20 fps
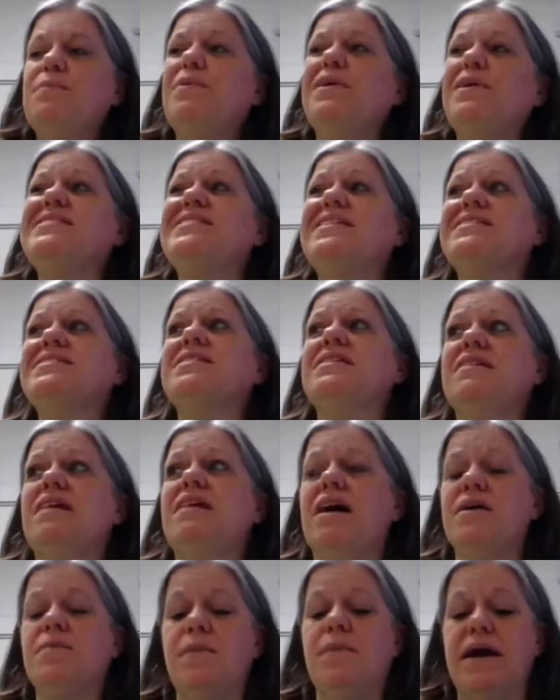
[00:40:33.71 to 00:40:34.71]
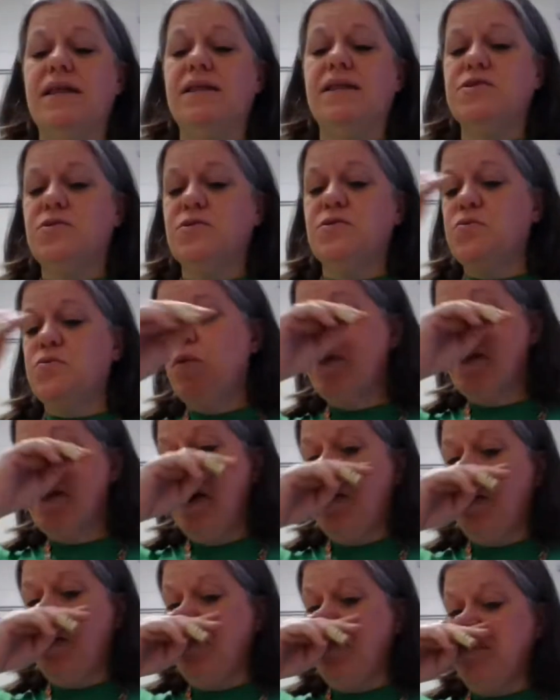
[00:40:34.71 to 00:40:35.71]
By six o'clock, Michaelis was worn
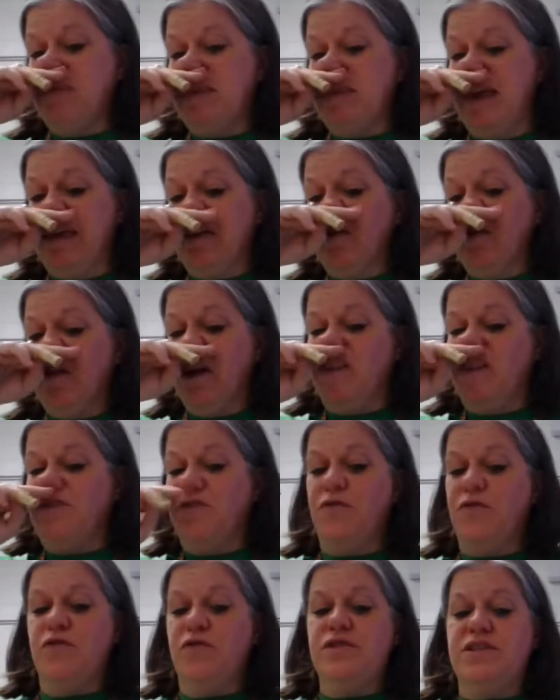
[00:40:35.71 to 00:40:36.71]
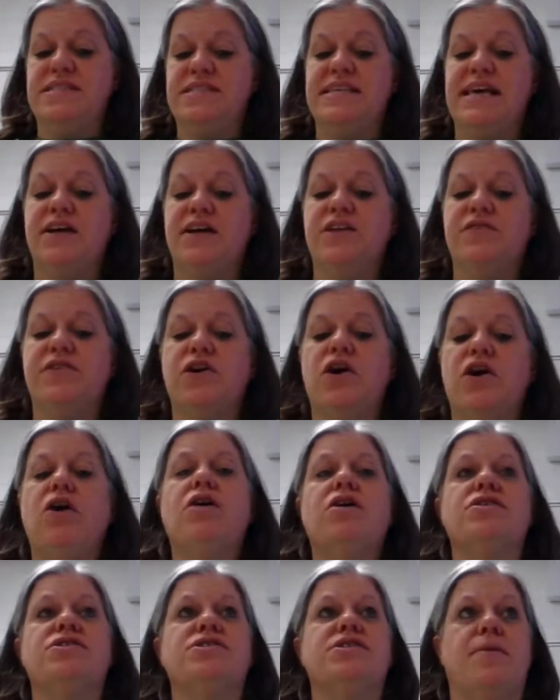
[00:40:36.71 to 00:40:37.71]
out and grateful for the sound of a
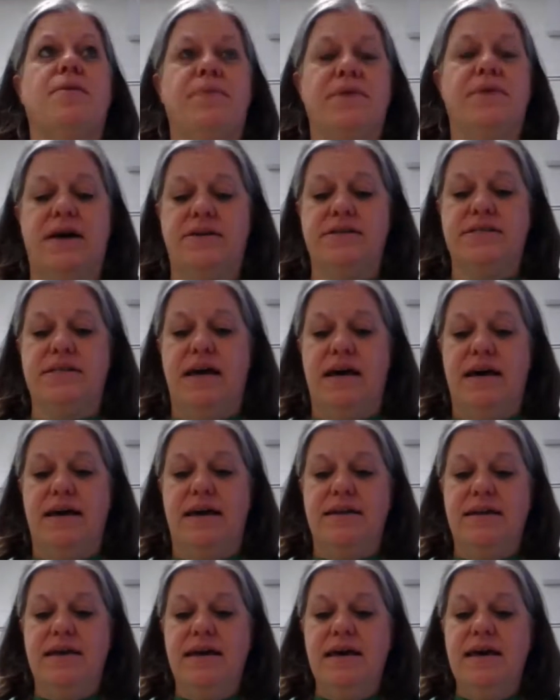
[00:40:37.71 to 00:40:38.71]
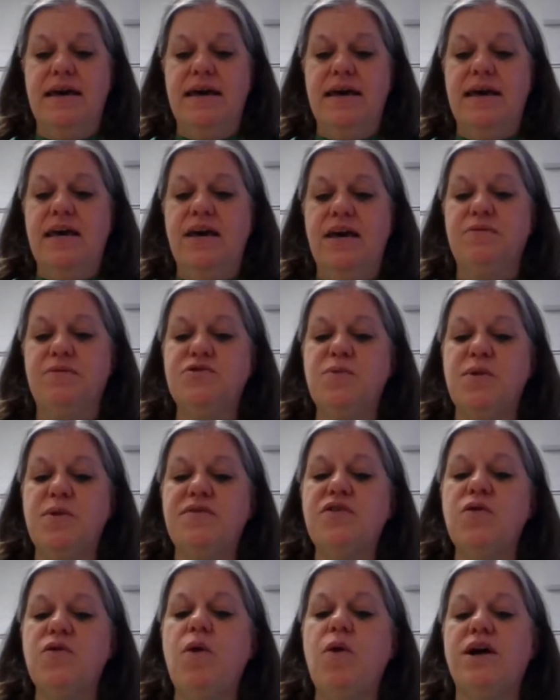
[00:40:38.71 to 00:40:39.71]
car stopping outside. It was one
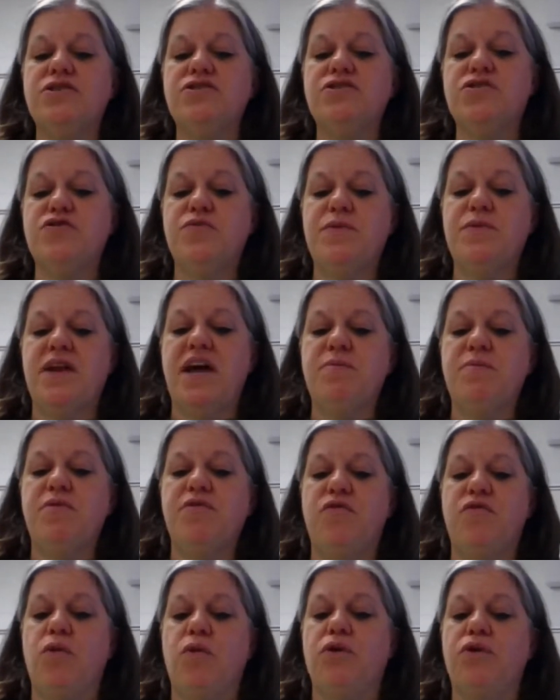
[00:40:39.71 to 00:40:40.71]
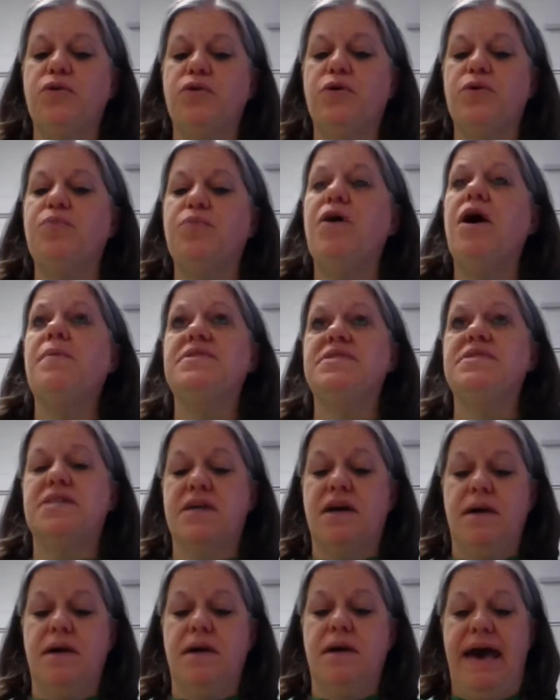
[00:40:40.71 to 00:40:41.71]
of the watchers from the night before who had promised to
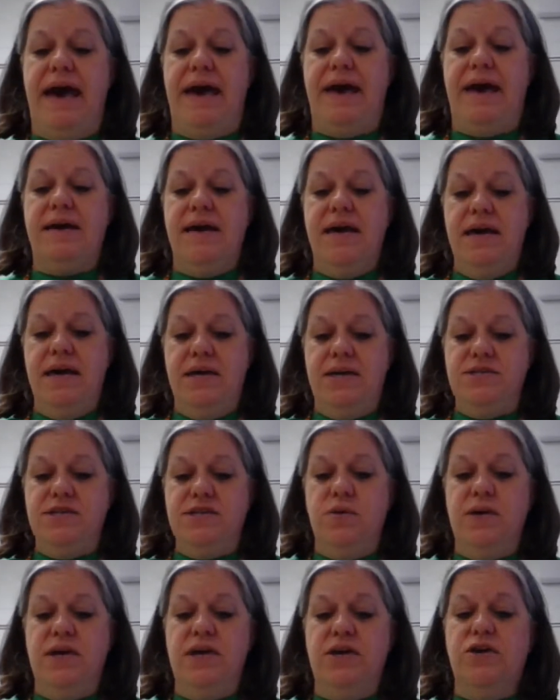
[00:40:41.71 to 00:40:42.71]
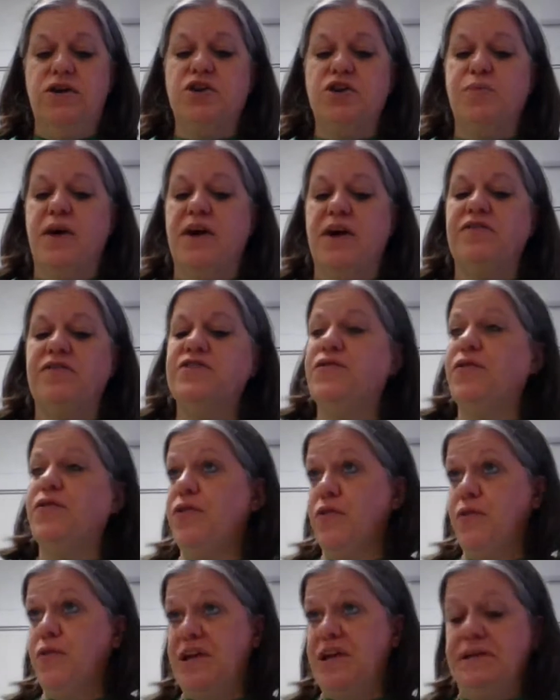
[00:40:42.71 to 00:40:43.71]
come back, so he cooked breakfast for
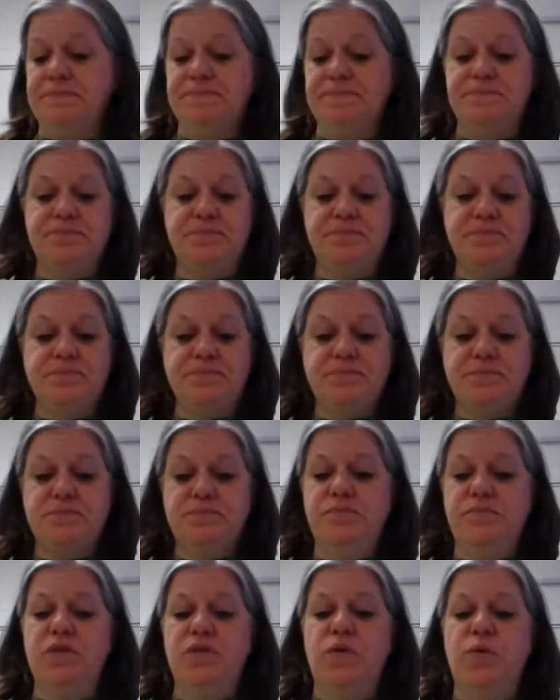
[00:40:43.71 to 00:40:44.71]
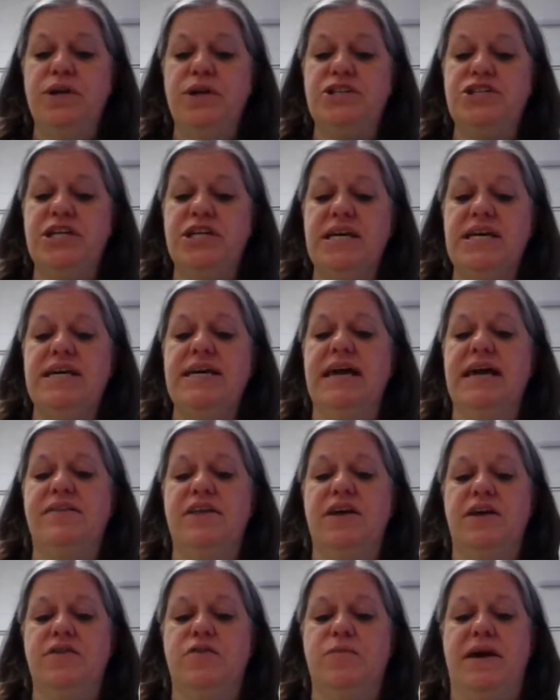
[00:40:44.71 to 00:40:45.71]
three, which he and
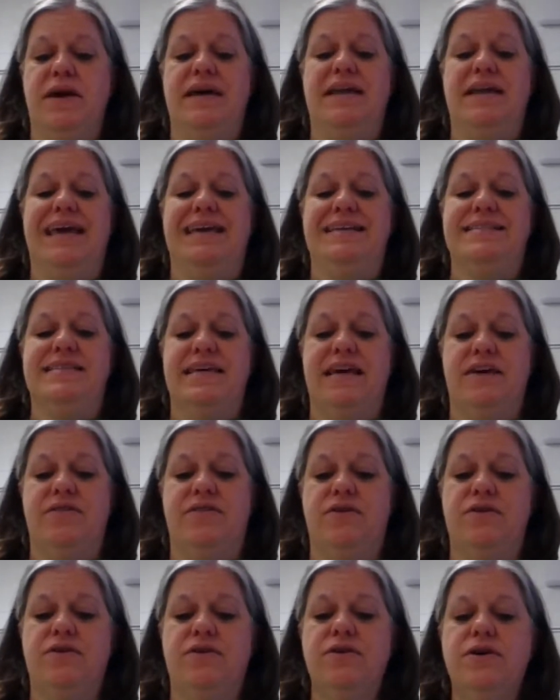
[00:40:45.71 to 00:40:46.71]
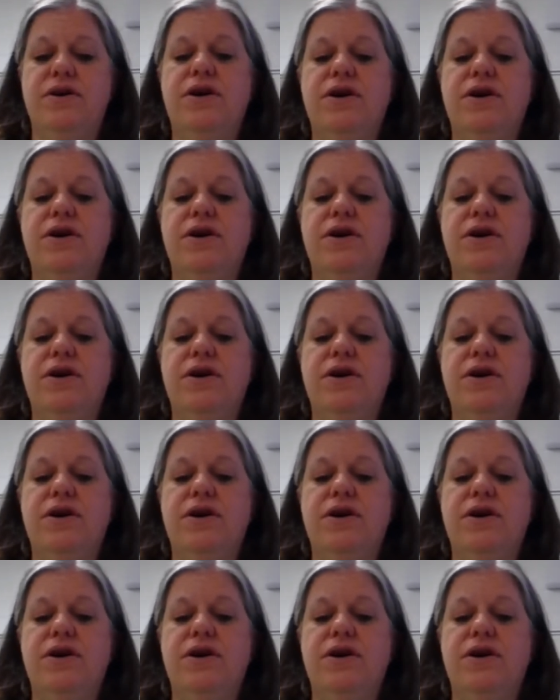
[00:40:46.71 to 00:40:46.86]
the other man ate together.